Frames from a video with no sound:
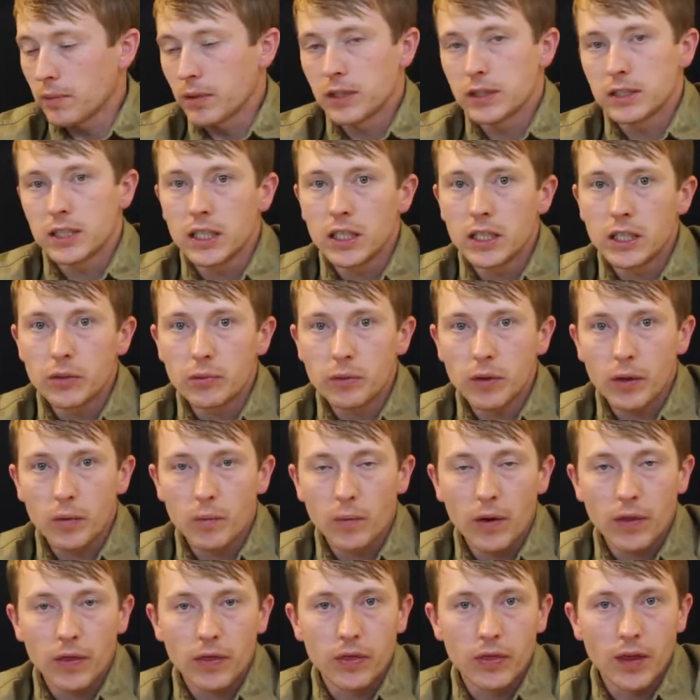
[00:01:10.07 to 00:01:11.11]
continuing
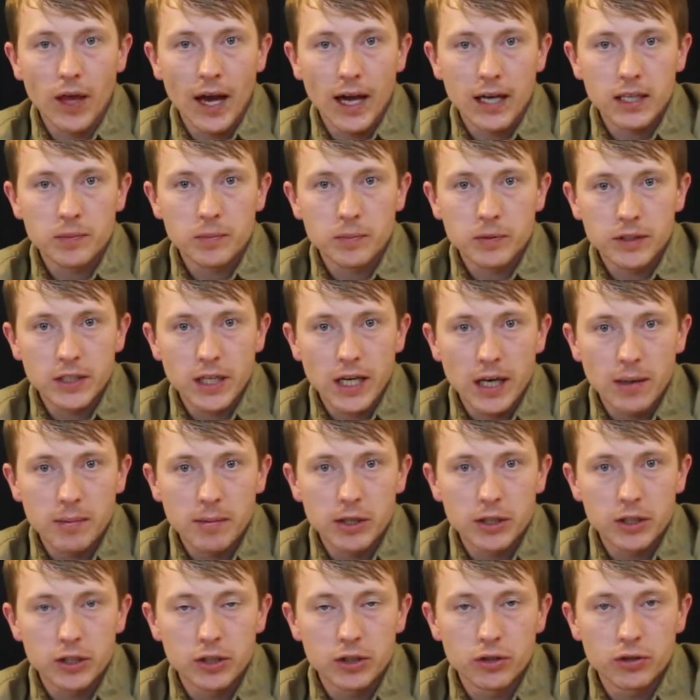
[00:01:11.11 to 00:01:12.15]
with the aspartame
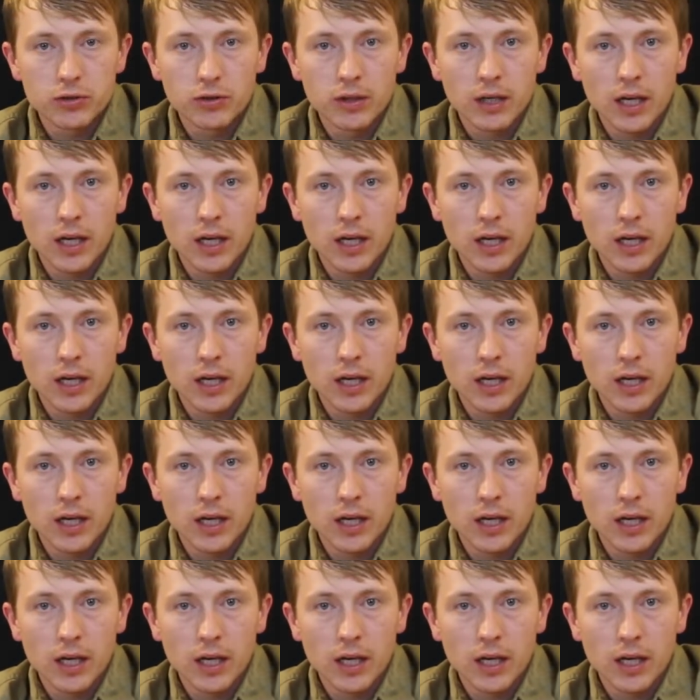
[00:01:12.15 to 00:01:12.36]
issue,